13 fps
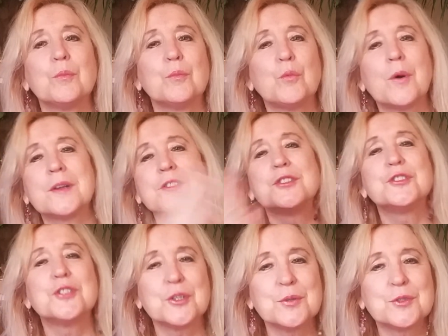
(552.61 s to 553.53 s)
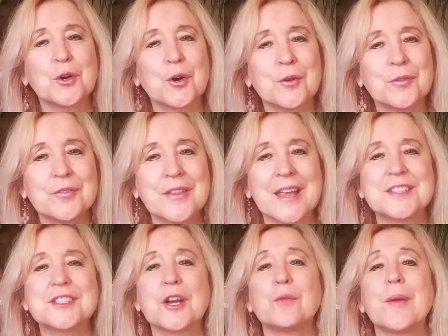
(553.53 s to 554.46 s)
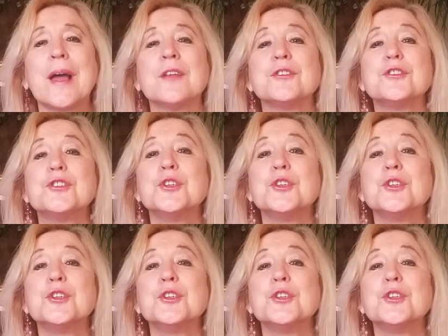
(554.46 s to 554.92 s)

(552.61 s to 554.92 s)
wants to turn things around